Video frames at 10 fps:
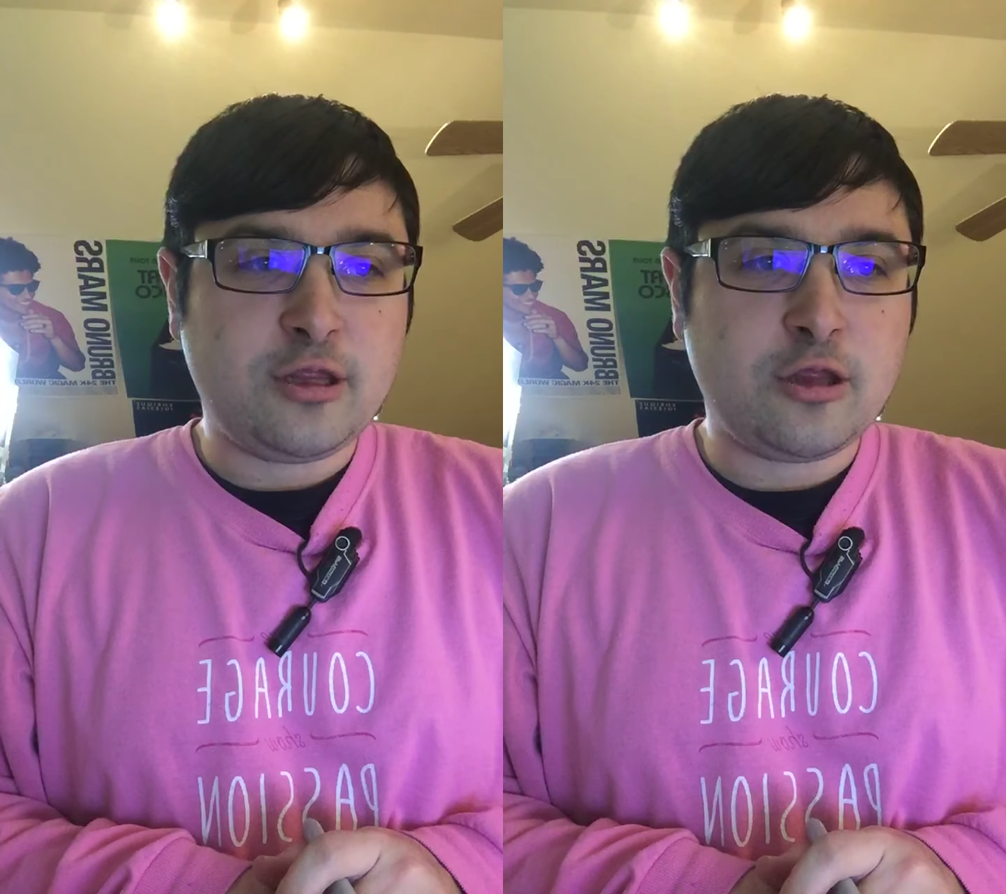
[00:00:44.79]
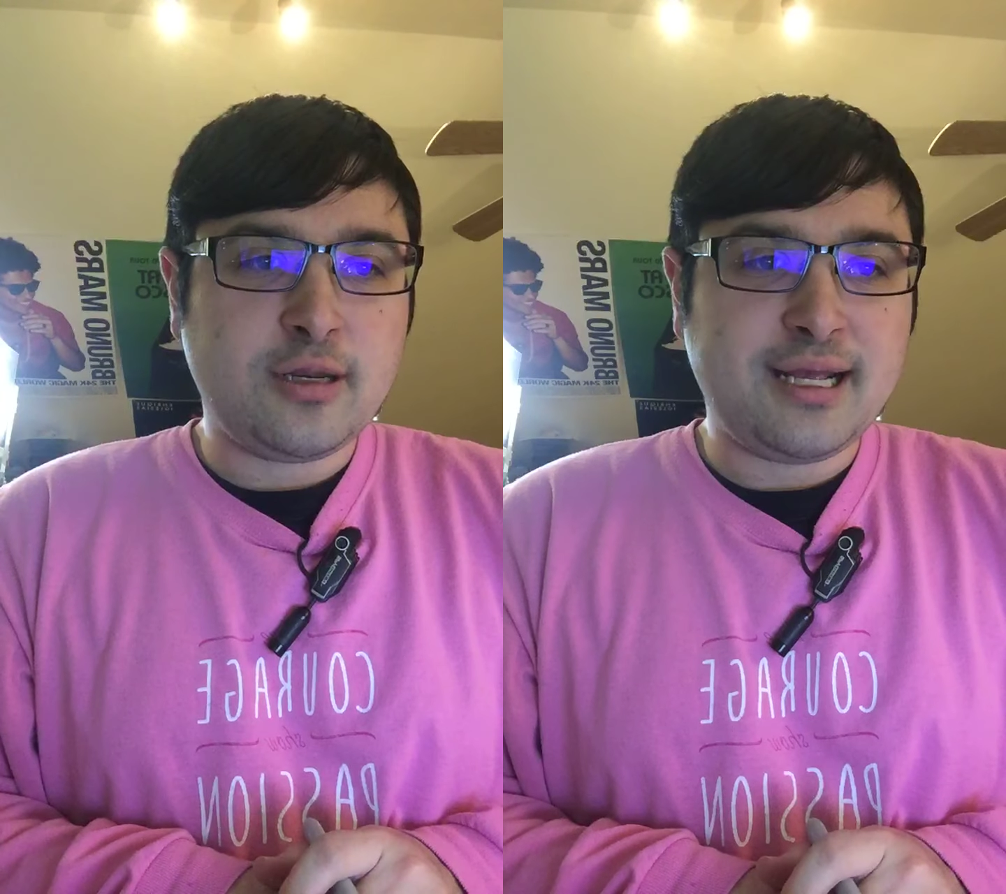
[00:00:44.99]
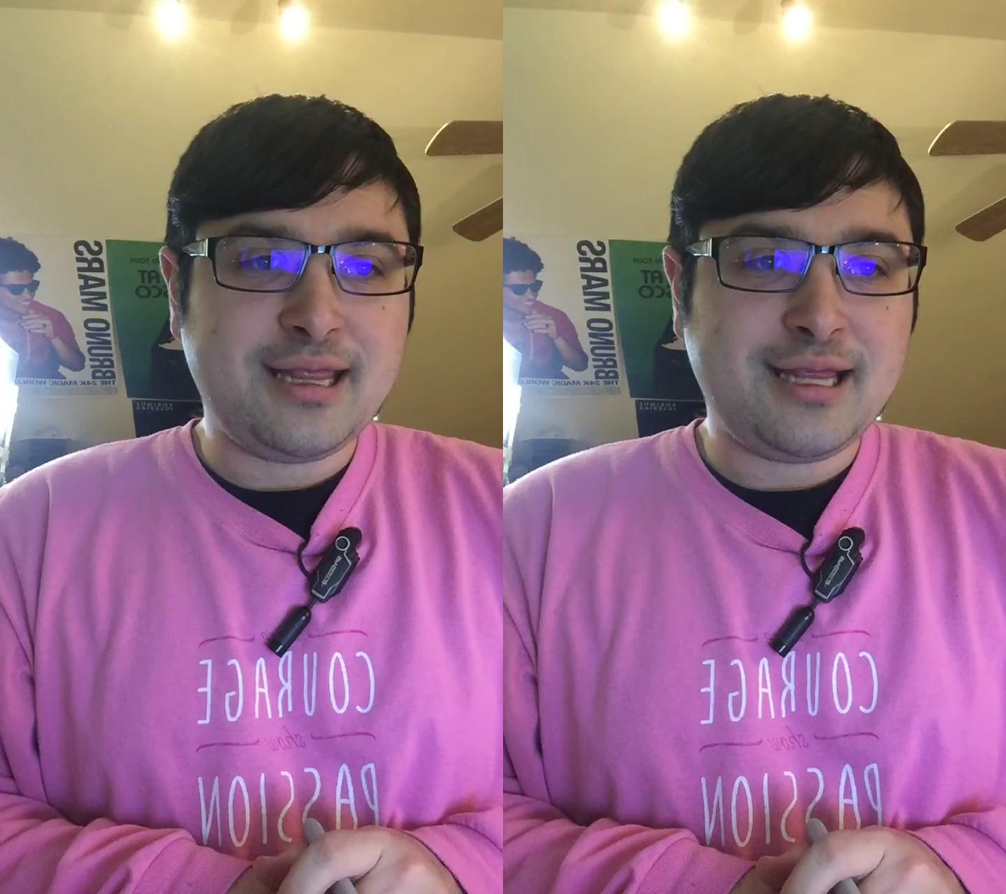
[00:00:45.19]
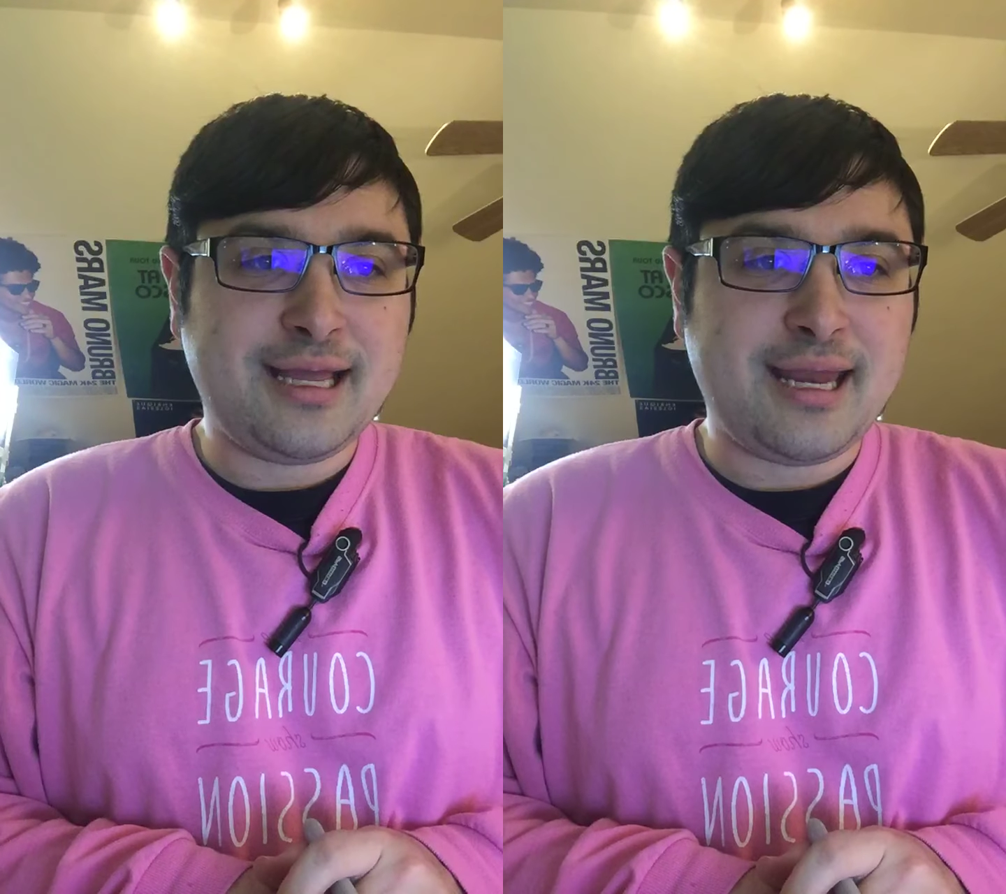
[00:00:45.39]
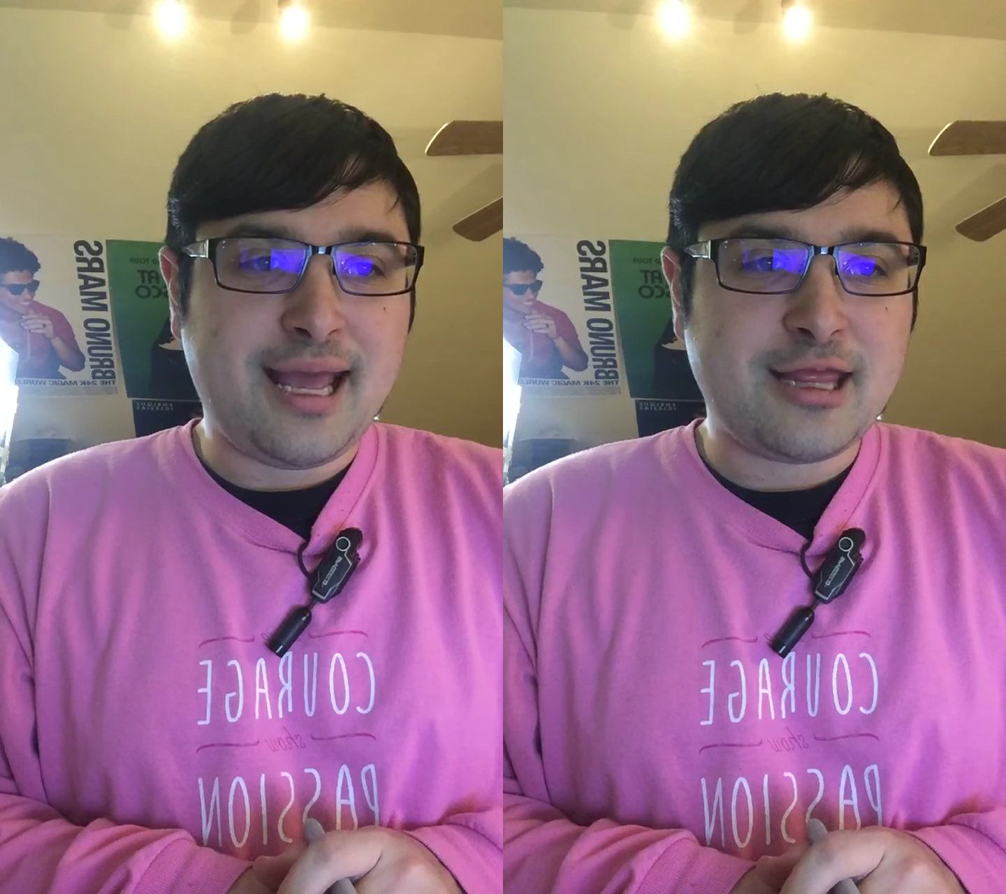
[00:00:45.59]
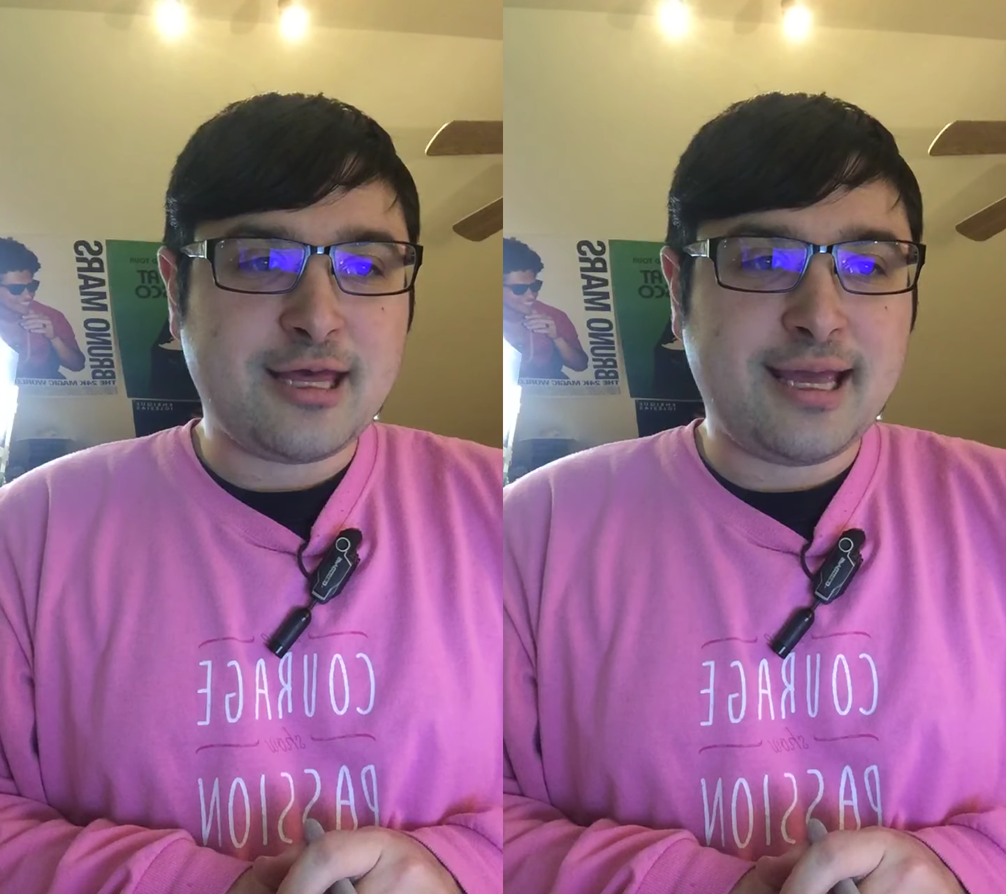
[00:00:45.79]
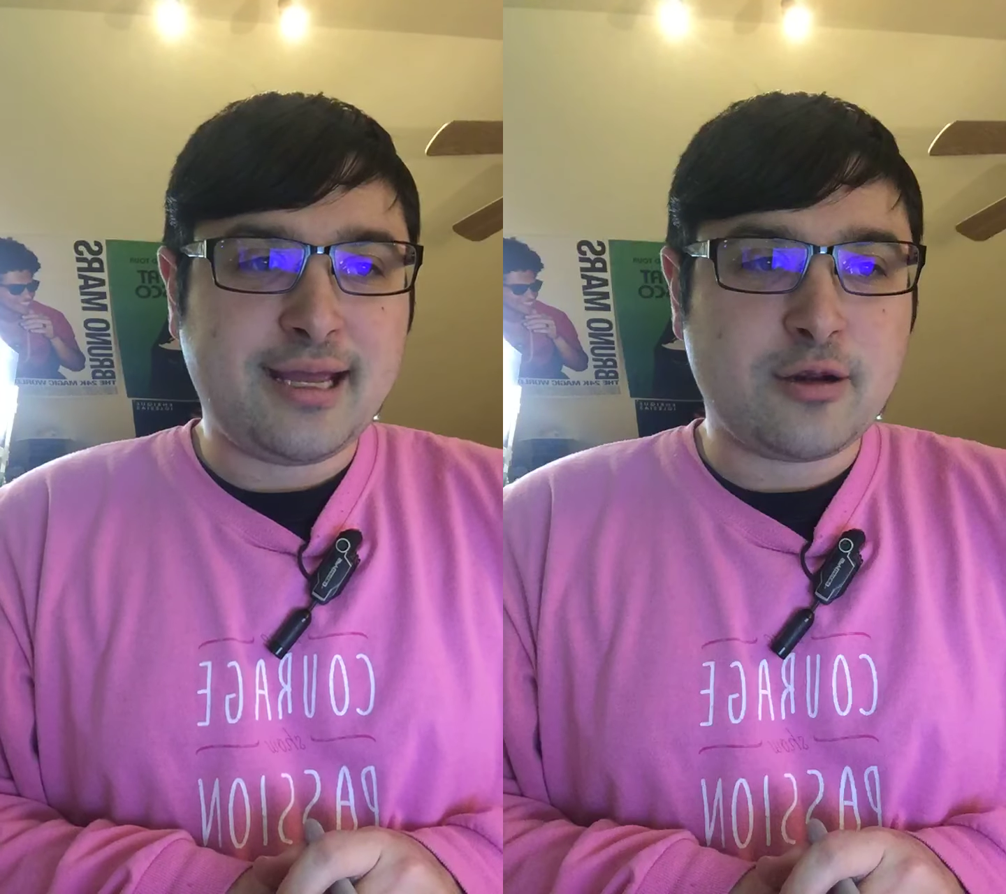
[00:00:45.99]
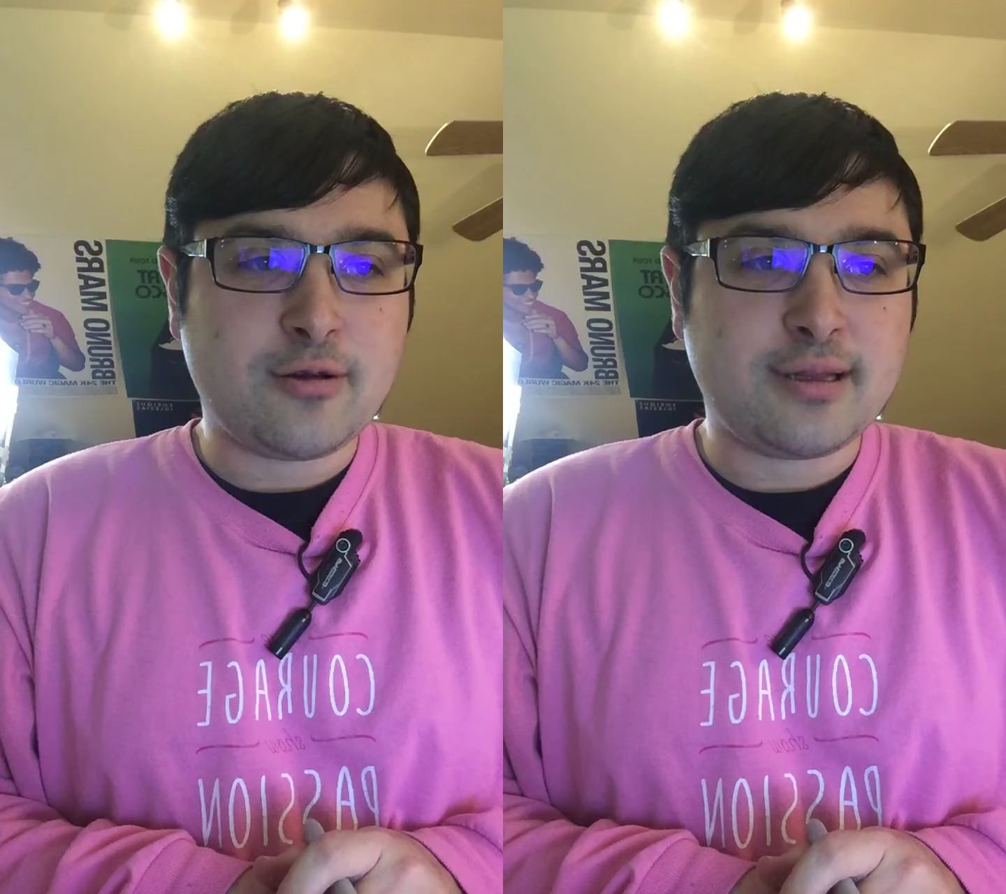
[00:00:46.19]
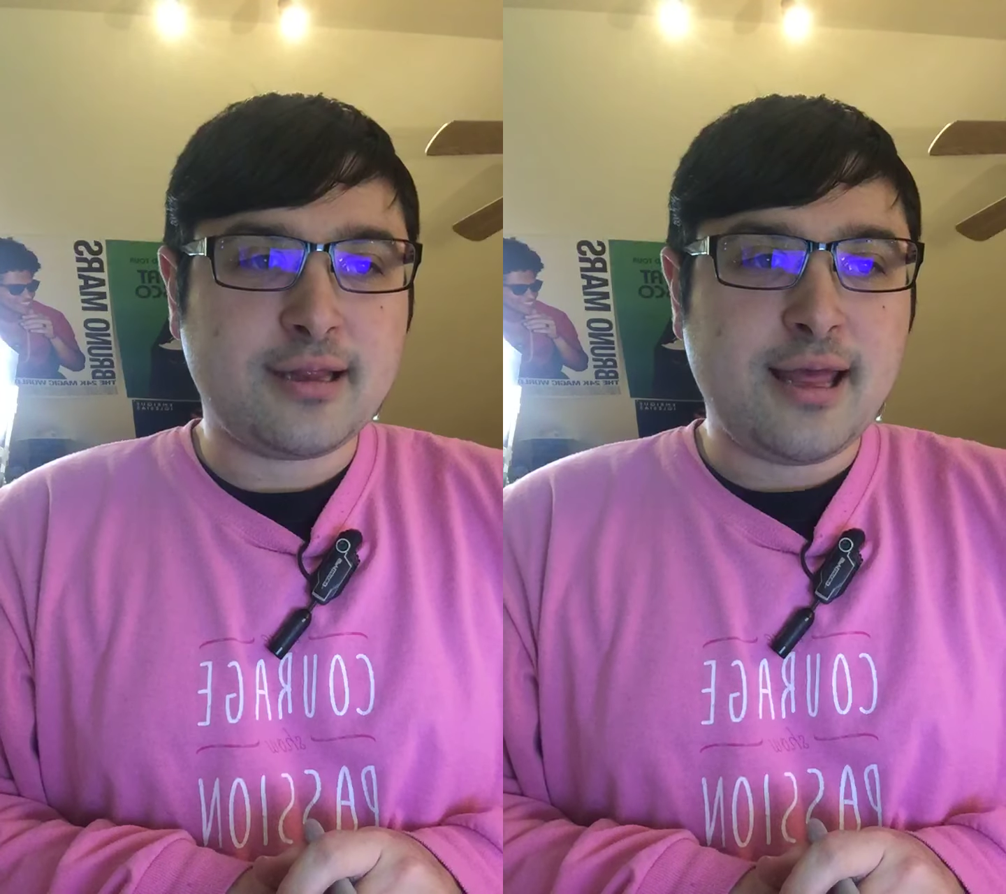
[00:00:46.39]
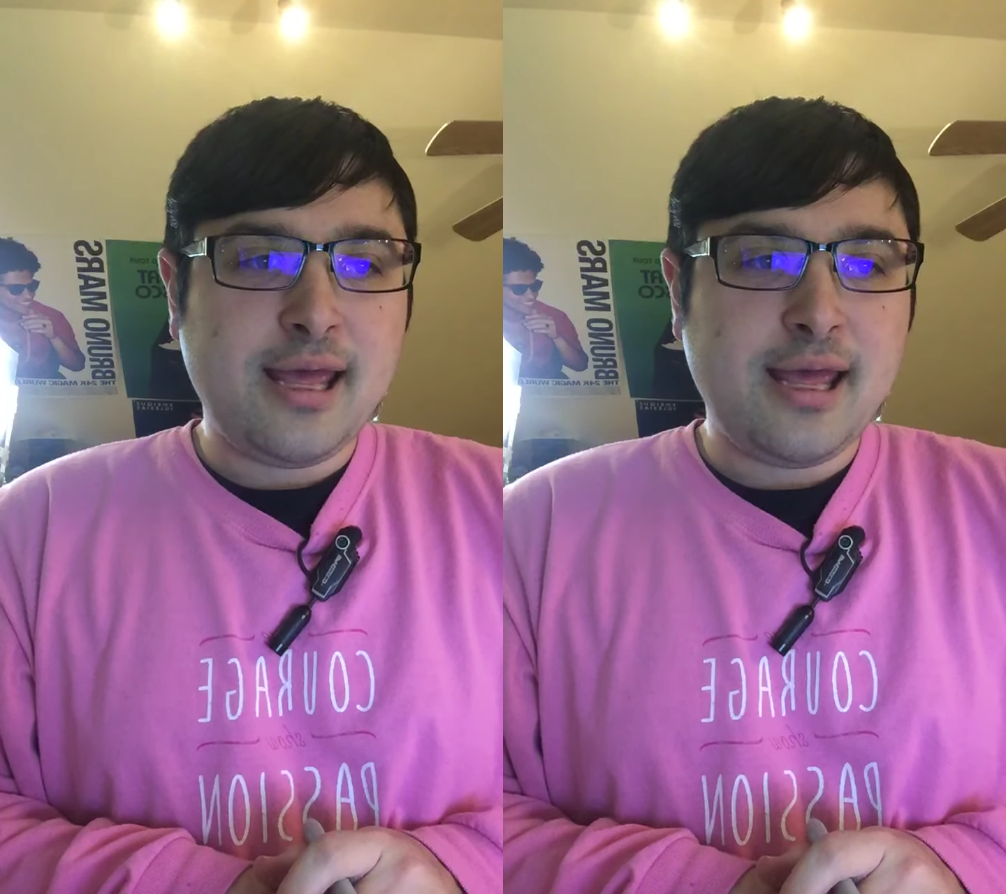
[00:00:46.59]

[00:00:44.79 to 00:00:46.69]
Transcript: students and educators,